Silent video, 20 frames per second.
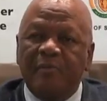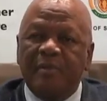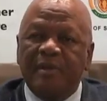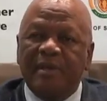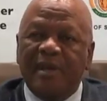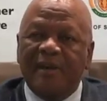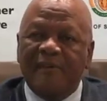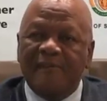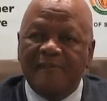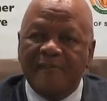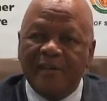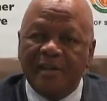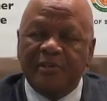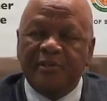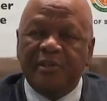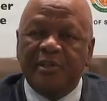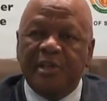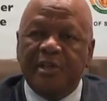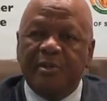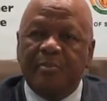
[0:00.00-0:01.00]
been
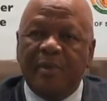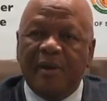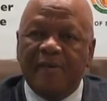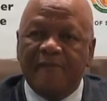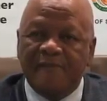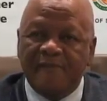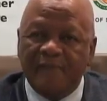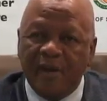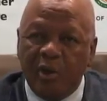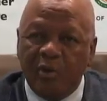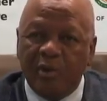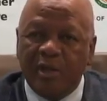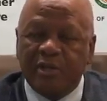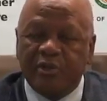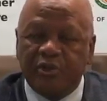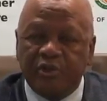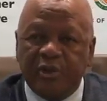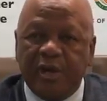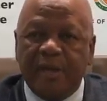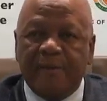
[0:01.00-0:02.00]
affected by
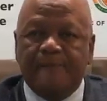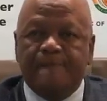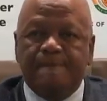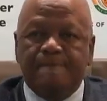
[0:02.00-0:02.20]
violent crime.